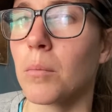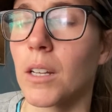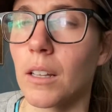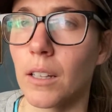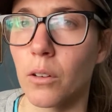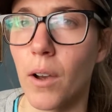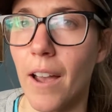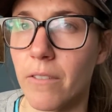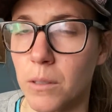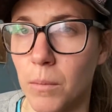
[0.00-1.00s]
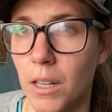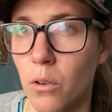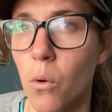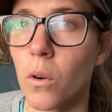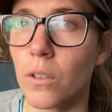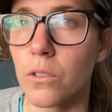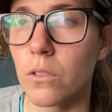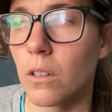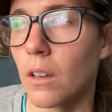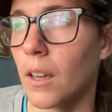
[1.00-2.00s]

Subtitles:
meaning they don't have as many chords,